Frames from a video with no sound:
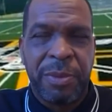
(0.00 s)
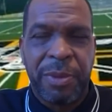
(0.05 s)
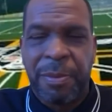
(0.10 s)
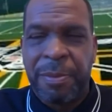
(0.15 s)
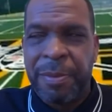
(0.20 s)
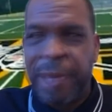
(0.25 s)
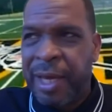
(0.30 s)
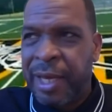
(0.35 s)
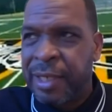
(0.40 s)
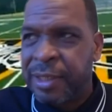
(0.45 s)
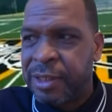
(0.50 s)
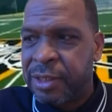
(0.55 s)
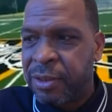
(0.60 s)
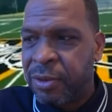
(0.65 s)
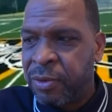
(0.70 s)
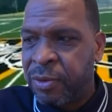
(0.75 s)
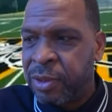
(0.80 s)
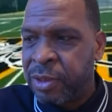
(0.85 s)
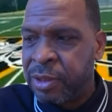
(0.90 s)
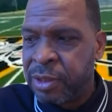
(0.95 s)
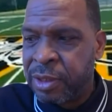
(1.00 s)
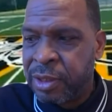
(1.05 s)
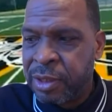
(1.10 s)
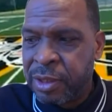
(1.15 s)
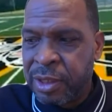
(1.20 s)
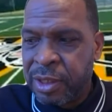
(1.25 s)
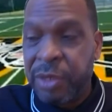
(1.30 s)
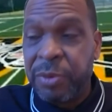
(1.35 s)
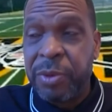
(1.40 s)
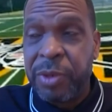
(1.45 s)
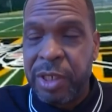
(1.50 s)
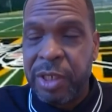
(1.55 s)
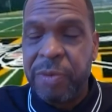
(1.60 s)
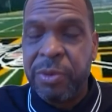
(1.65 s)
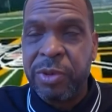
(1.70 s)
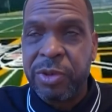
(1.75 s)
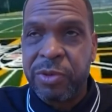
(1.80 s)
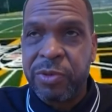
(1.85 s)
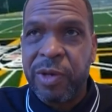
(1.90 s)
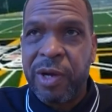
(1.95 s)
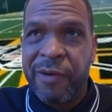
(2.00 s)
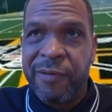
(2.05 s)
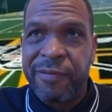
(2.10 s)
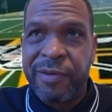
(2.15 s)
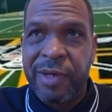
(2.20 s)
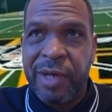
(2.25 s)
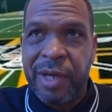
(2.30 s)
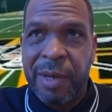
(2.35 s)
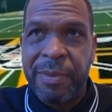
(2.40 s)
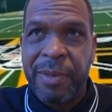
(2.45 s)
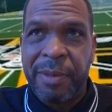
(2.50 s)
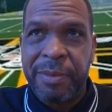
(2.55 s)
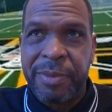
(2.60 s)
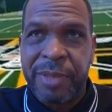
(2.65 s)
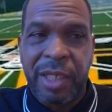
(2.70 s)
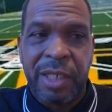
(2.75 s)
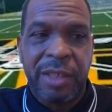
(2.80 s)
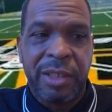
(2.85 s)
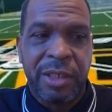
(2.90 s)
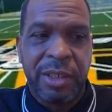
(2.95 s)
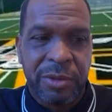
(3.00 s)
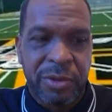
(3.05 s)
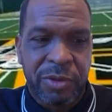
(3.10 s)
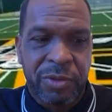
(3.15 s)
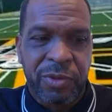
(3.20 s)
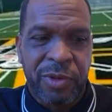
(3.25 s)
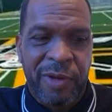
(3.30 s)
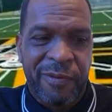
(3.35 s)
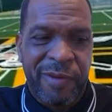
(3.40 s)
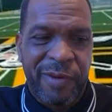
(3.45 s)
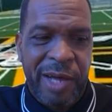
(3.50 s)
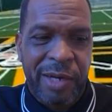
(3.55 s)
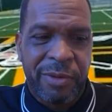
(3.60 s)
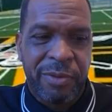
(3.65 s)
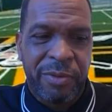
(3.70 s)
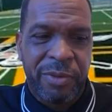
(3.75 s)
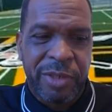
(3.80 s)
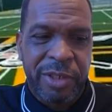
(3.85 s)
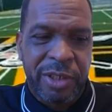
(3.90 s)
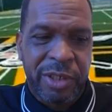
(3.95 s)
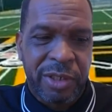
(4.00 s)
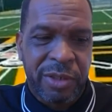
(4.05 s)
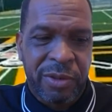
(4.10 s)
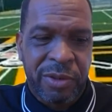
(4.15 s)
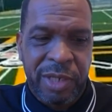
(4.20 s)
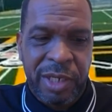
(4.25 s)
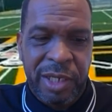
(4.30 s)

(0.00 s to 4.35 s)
your mask on. It was rough. I'm telling you, it was rough. I don't wish it on